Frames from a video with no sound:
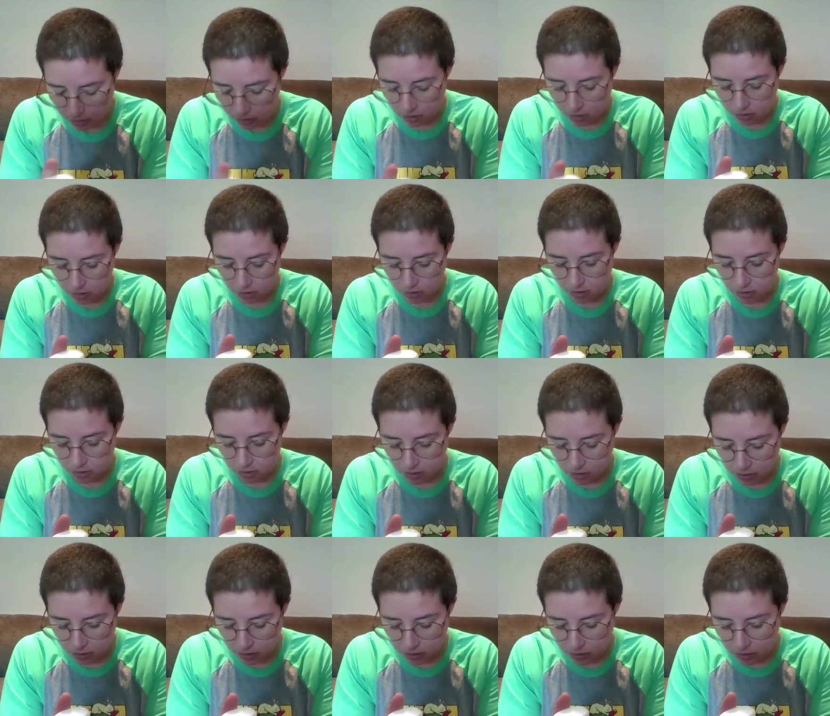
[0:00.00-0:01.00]

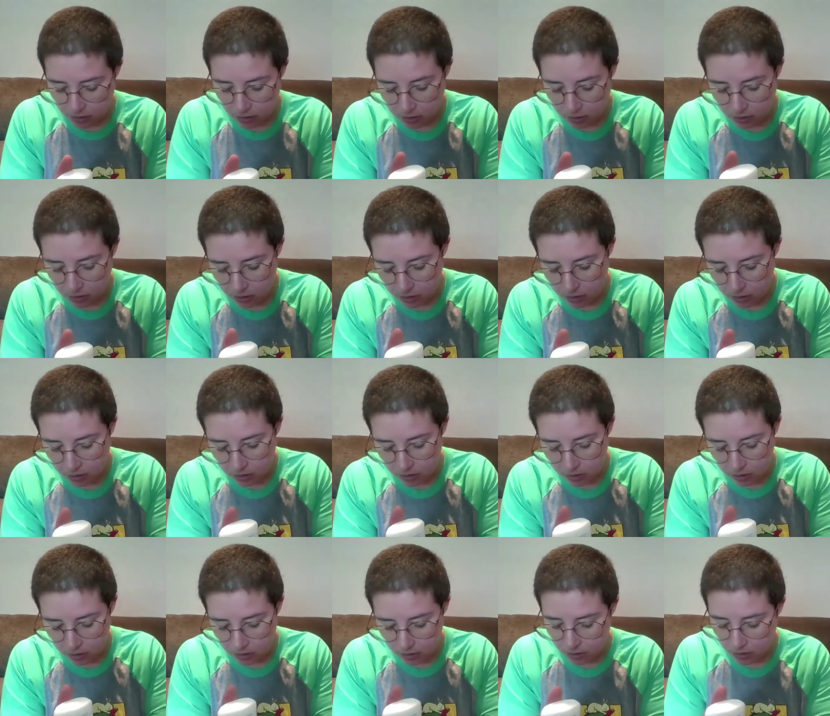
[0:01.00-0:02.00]

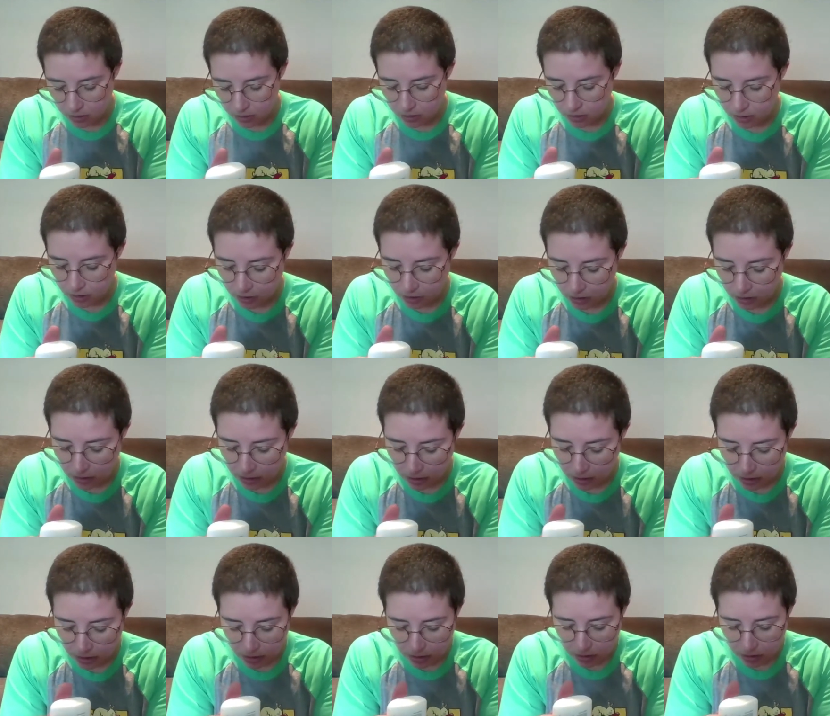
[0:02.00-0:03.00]

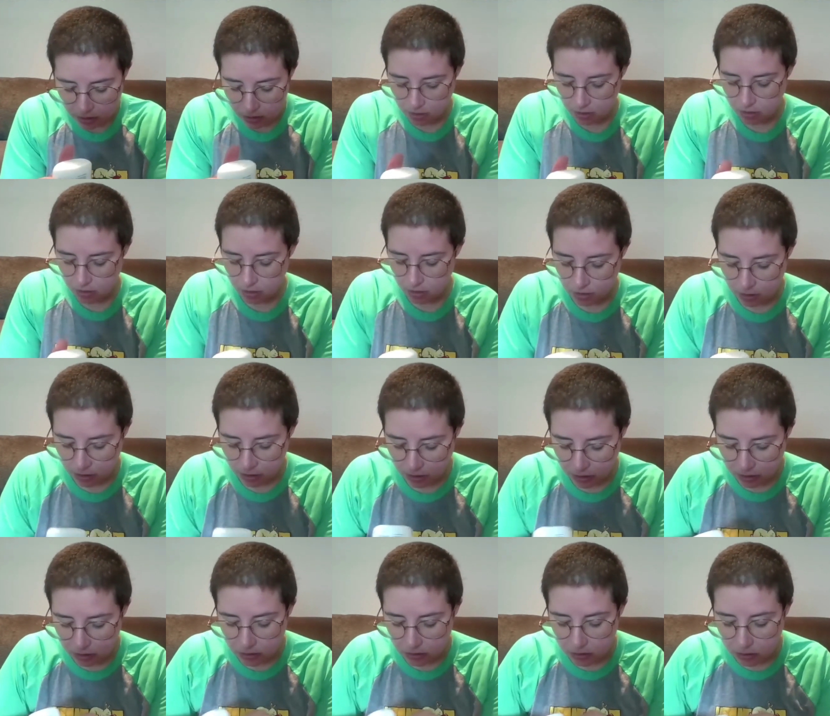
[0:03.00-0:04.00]

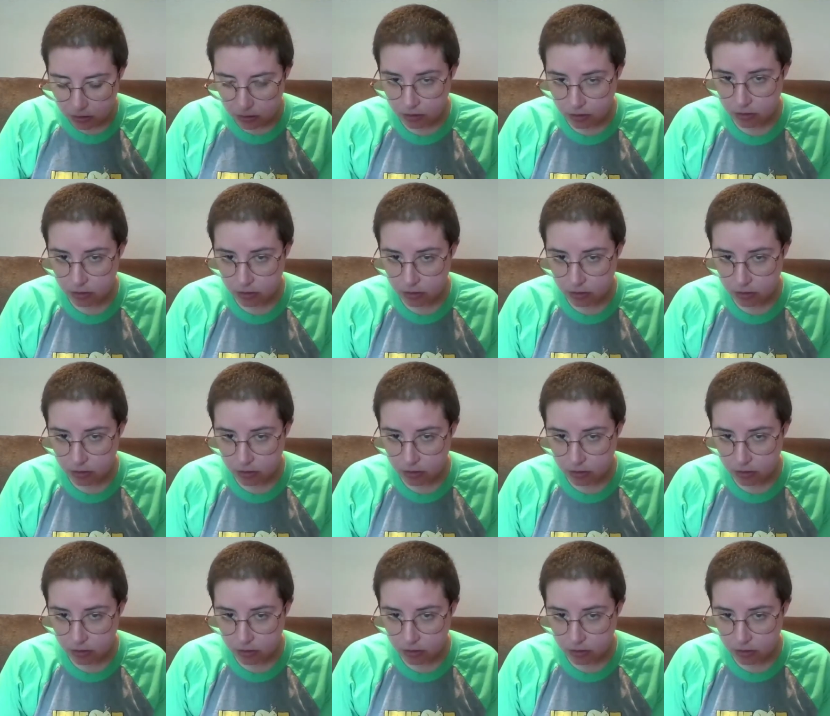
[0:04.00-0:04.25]
[no speech]